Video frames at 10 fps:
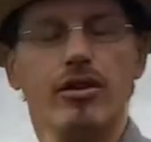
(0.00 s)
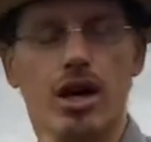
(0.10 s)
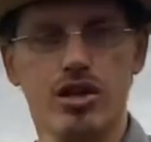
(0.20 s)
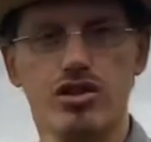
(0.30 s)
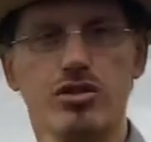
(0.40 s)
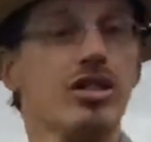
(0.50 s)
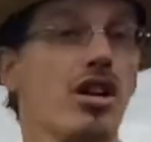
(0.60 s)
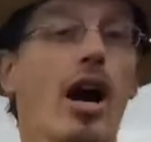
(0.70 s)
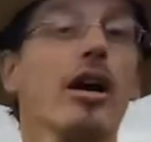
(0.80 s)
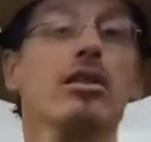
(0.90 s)
Hunter
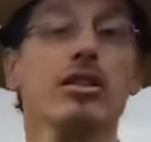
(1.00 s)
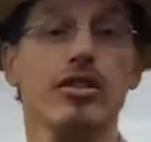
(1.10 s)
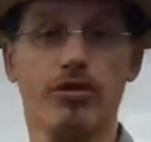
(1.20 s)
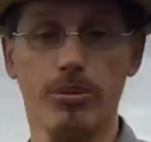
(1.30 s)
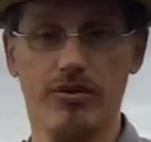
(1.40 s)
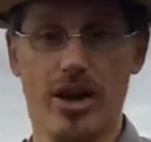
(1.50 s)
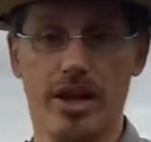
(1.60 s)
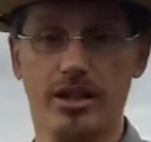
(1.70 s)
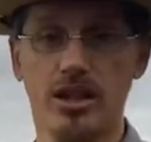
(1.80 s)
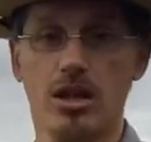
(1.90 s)
entirely from the
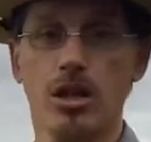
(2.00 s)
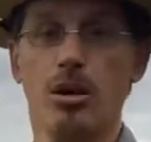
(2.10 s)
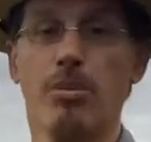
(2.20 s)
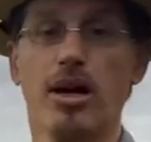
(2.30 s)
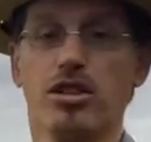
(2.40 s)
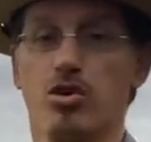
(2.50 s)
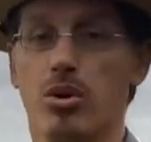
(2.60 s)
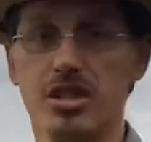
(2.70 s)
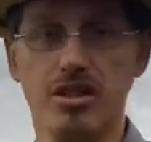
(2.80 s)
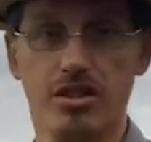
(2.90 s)
valley by the
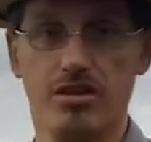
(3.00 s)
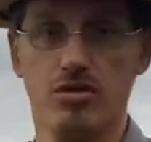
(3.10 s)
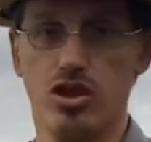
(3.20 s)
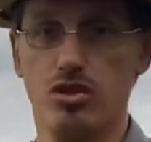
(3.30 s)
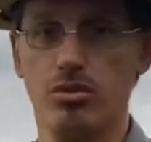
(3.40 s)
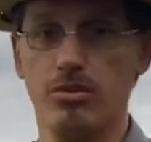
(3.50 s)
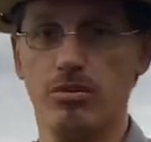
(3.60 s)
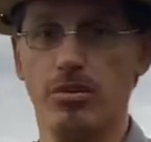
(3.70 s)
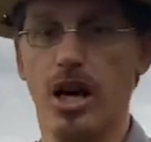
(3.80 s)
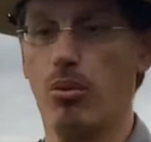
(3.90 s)
20th of June,
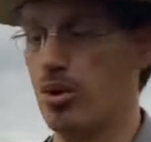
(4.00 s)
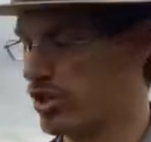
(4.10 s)
at which